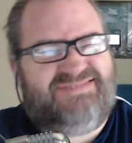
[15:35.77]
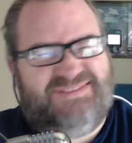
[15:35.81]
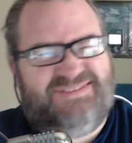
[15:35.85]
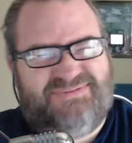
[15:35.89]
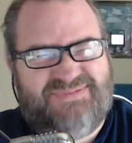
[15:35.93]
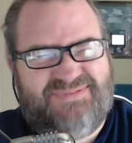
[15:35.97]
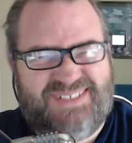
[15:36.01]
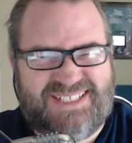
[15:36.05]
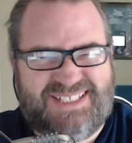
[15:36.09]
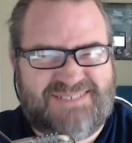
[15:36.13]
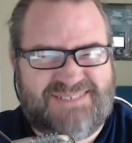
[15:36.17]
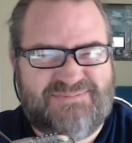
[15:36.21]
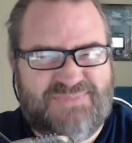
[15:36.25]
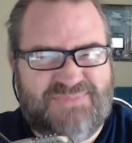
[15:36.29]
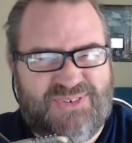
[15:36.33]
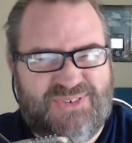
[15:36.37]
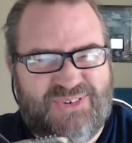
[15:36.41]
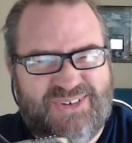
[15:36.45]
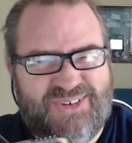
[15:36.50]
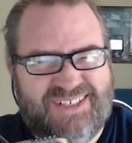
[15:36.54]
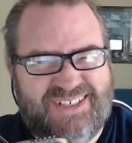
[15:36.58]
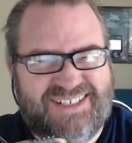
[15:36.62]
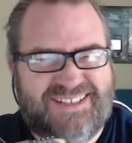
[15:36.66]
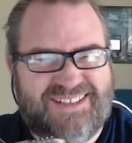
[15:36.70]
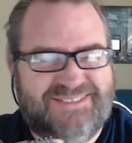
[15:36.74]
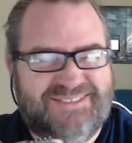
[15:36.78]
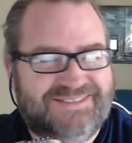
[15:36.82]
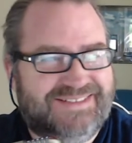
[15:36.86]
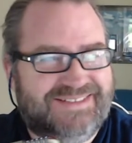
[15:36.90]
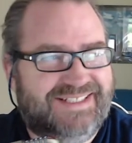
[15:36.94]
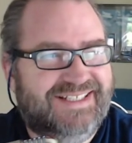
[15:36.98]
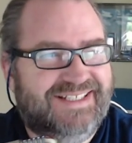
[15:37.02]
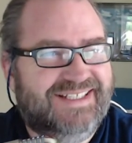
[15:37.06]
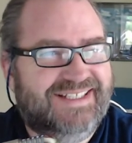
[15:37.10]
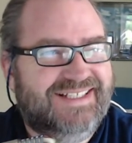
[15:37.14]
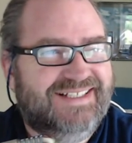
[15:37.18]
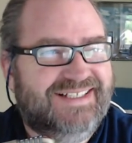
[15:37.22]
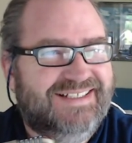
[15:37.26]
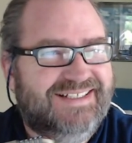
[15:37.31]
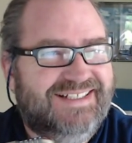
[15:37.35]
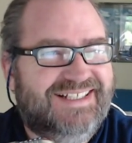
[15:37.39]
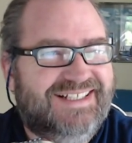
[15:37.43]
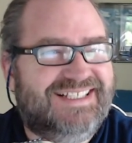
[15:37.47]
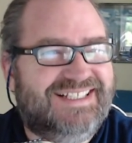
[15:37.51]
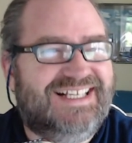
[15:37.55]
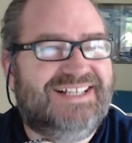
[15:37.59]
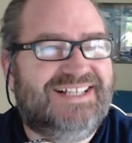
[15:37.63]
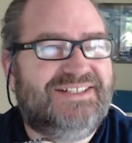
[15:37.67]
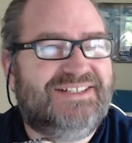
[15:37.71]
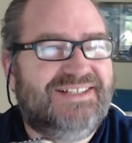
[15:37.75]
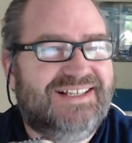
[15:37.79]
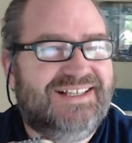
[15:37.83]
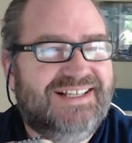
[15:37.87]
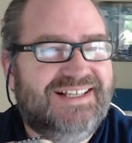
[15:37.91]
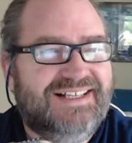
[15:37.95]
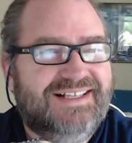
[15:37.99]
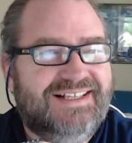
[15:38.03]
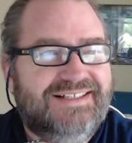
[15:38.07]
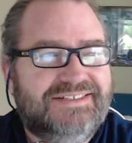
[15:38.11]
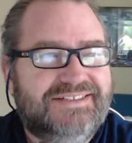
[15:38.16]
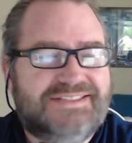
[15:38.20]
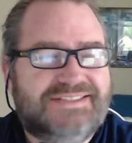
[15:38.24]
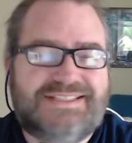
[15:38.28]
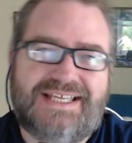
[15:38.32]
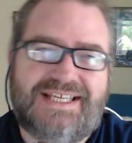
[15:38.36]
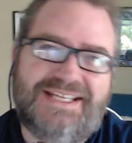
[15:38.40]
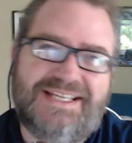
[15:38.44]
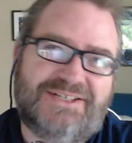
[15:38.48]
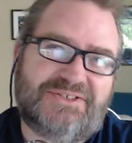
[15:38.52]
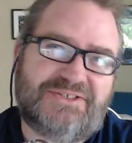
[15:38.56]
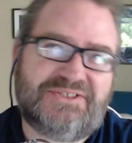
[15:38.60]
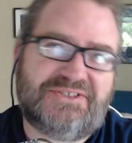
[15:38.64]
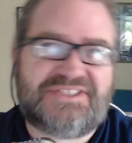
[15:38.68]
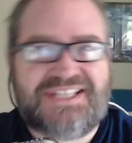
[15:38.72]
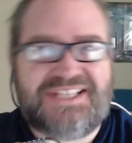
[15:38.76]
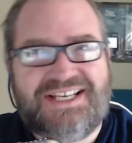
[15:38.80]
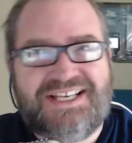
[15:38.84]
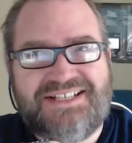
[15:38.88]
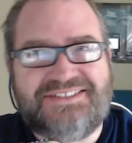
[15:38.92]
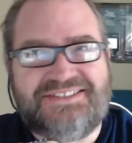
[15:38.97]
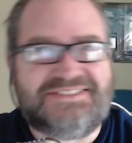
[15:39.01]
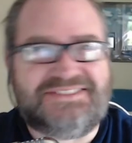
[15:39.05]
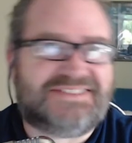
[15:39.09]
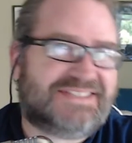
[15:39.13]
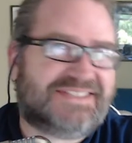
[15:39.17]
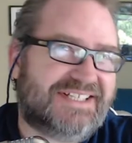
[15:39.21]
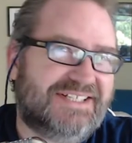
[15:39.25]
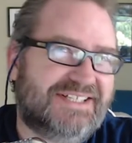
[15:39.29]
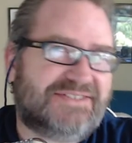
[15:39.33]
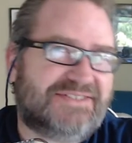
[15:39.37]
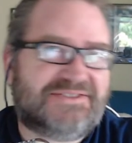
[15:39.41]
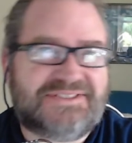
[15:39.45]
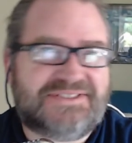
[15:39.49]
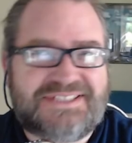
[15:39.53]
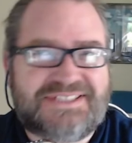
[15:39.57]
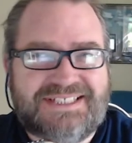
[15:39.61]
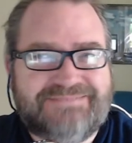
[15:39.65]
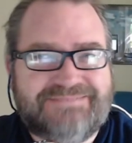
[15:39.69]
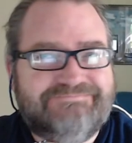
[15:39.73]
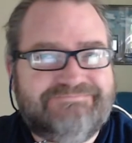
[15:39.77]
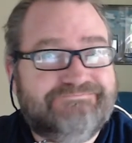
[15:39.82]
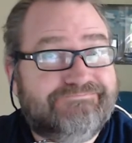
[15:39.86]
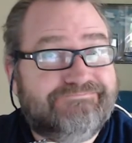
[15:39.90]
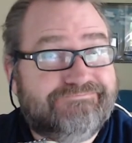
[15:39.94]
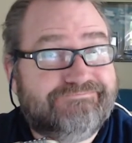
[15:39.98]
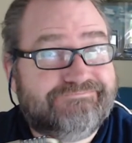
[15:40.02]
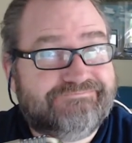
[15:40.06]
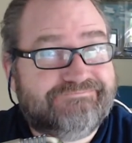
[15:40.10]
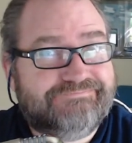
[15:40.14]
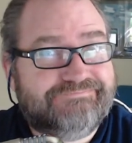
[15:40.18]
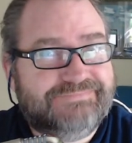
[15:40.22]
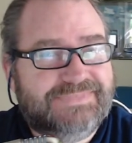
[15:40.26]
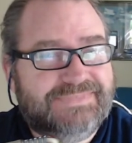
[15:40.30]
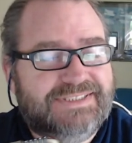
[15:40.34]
Fucking boring now, isn't it? Steak or salad, steak or salad.